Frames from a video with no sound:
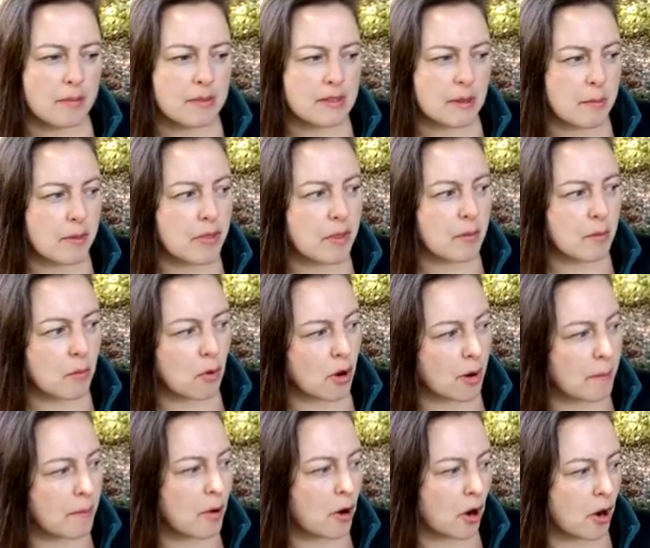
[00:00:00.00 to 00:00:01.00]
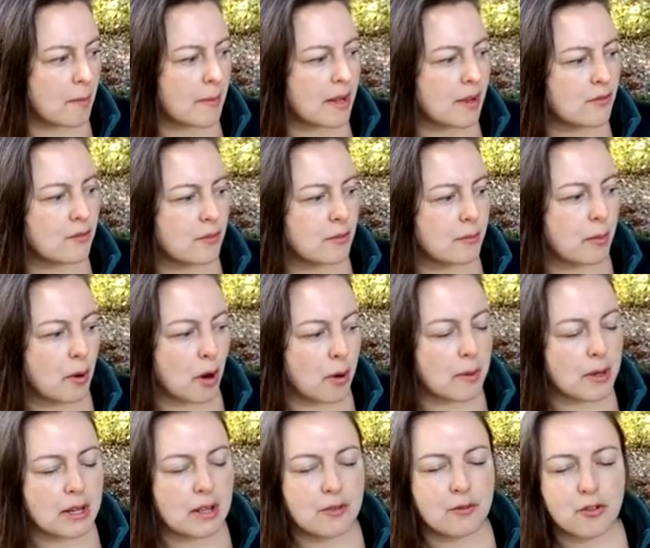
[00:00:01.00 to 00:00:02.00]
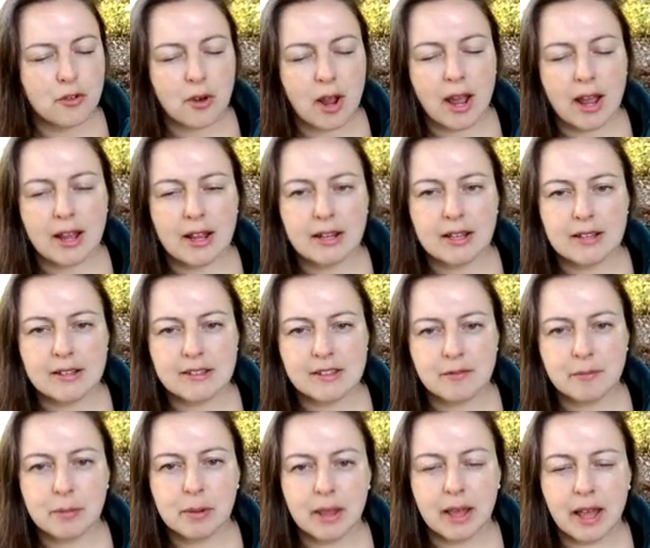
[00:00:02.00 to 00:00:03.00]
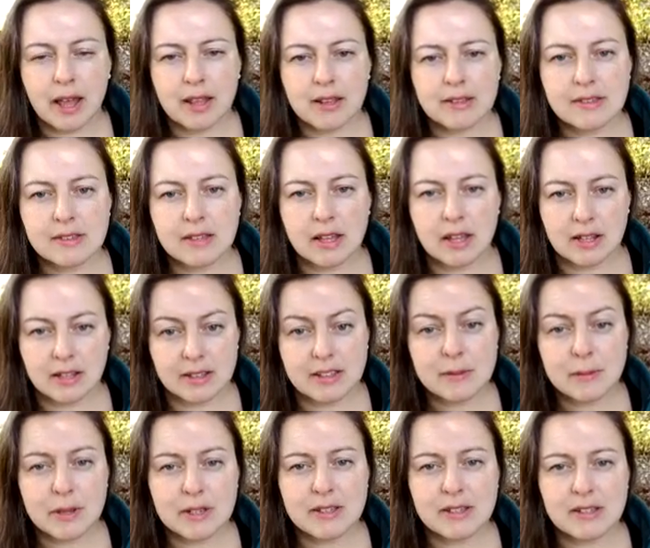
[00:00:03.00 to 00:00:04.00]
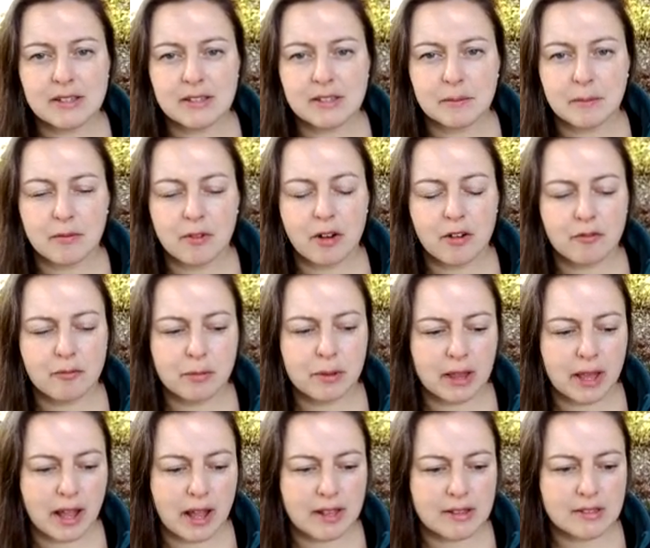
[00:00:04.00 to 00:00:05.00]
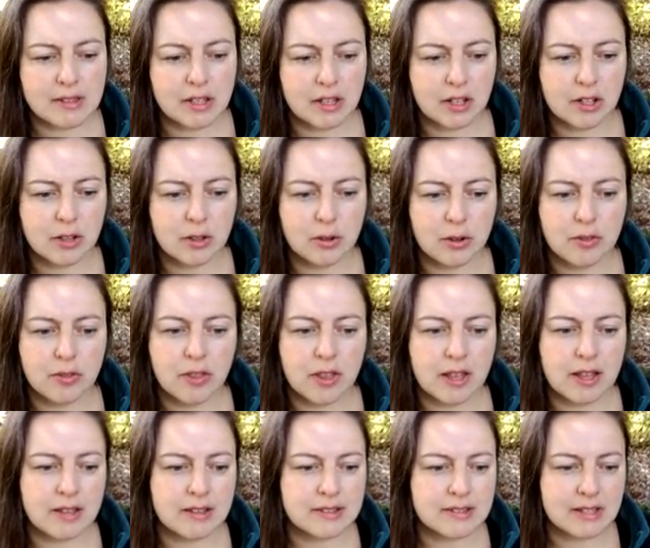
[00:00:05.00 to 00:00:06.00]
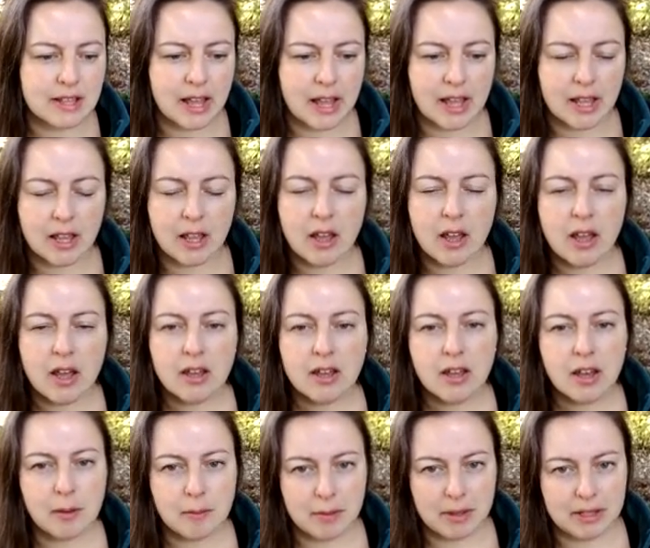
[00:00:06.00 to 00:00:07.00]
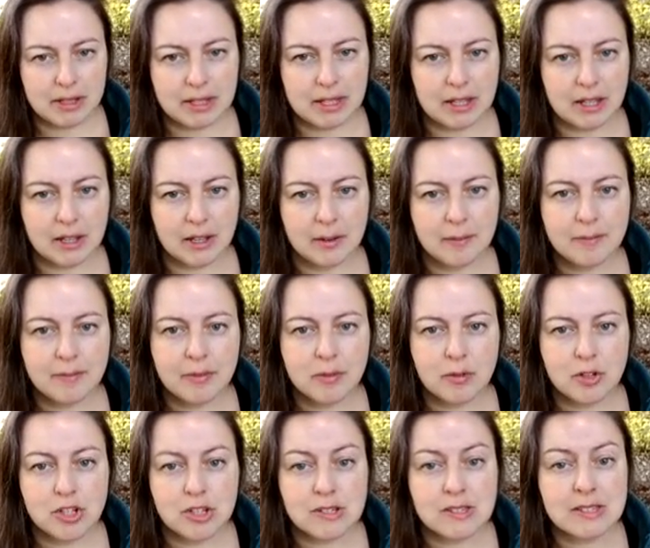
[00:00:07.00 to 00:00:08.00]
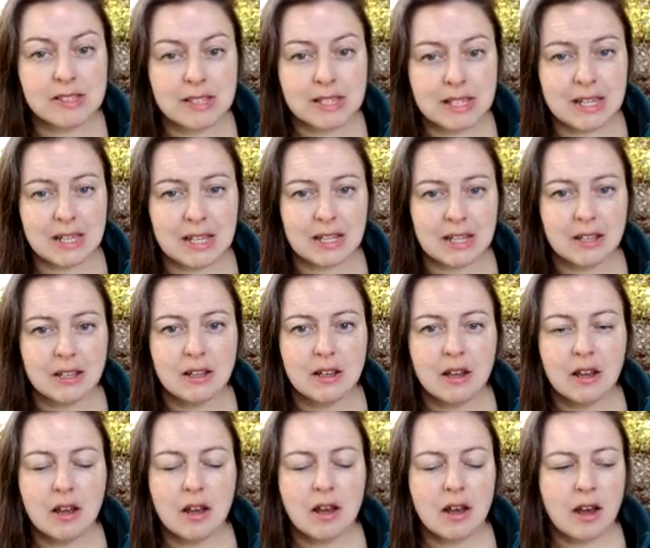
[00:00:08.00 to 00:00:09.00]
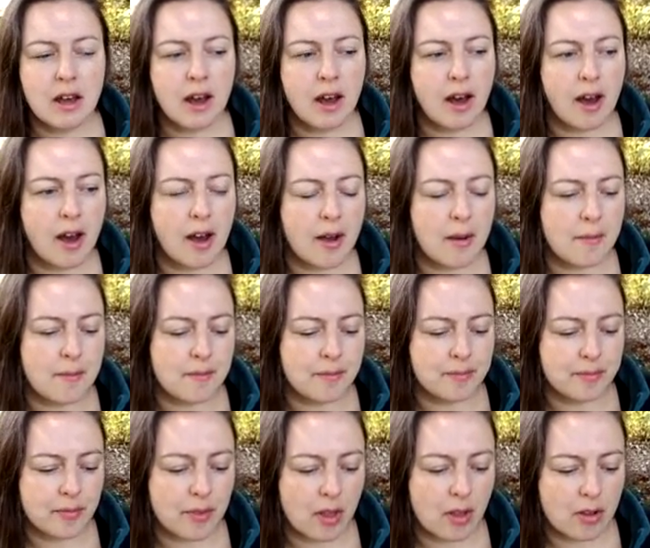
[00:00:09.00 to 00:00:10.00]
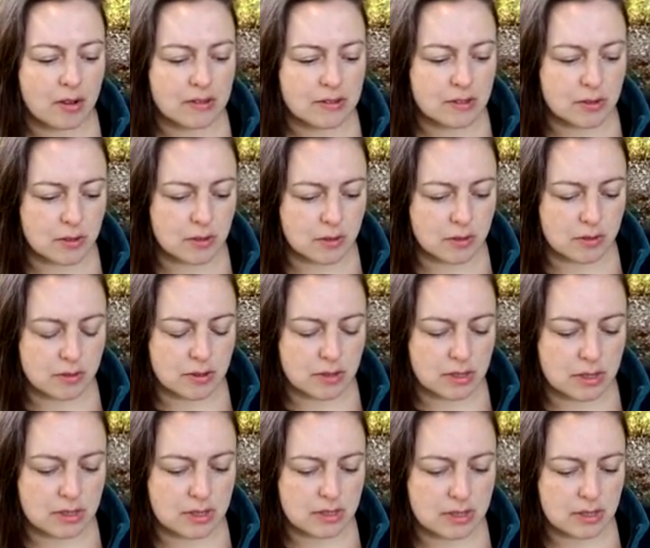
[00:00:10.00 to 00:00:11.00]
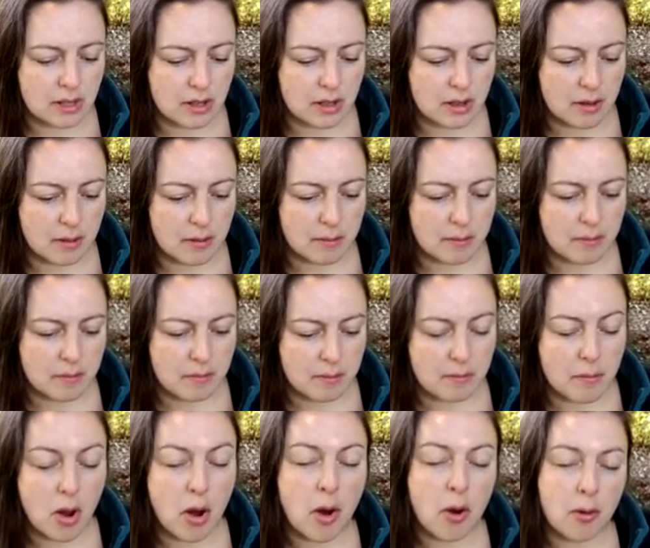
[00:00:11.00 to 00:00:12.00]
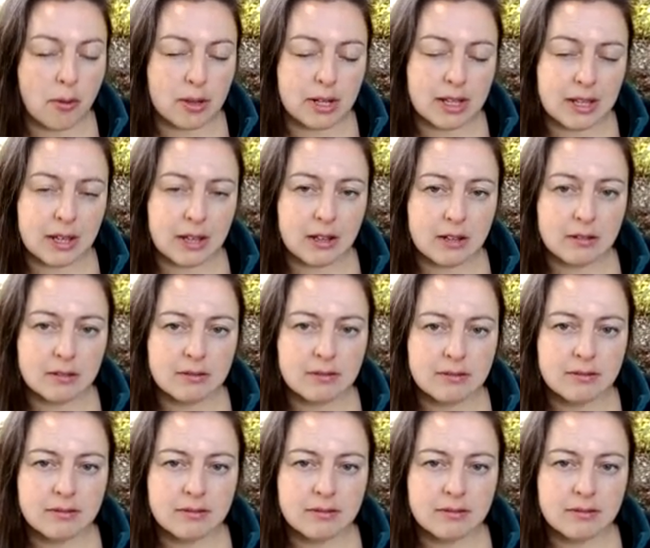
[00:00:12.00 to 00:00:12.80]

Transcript: Some of the more permanent varieties of plants and species of plants include things like camellia, which is tea, also mahonia.